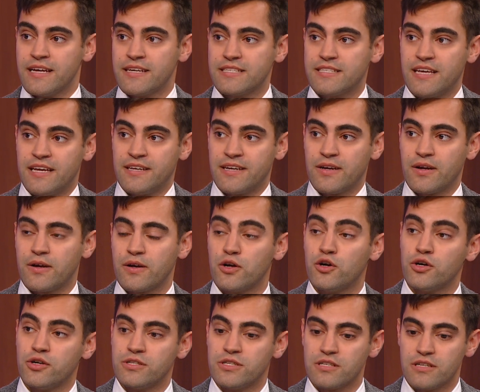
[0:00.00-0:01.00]
sending
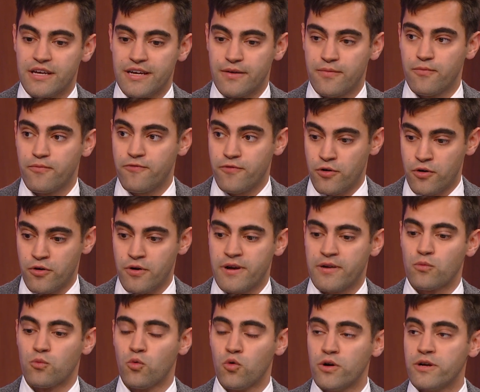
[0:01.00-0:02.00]
goods like fur
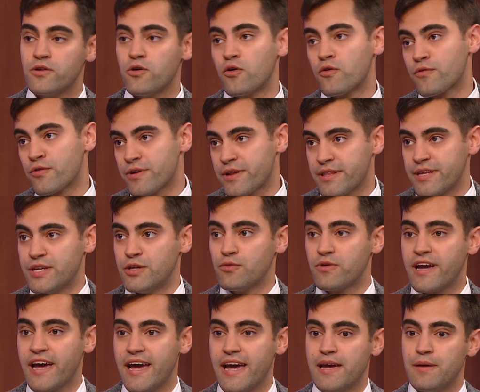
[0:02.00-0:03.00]
and wood over to the
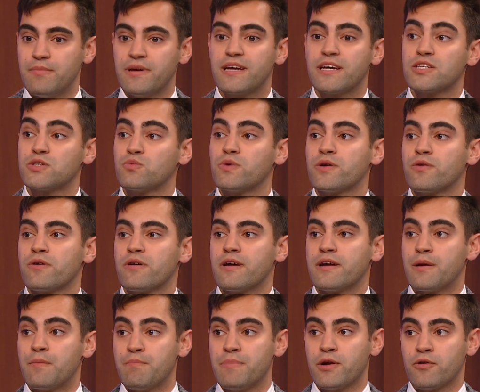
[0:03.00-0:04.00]
UK because we were
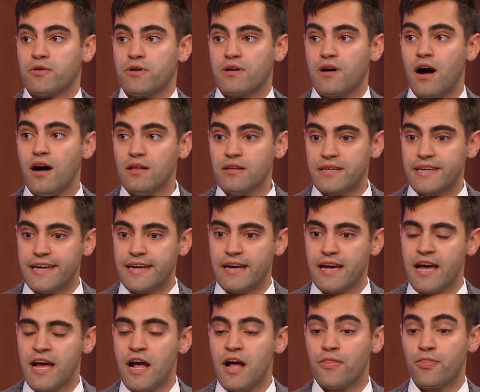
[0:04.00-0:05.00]
an imperial
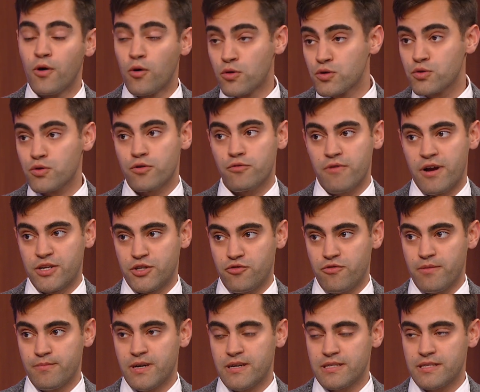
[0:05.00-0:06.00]
colony. Those were wrenched
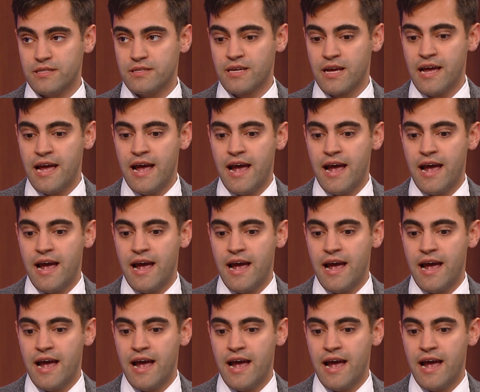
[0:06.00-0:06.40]
from us.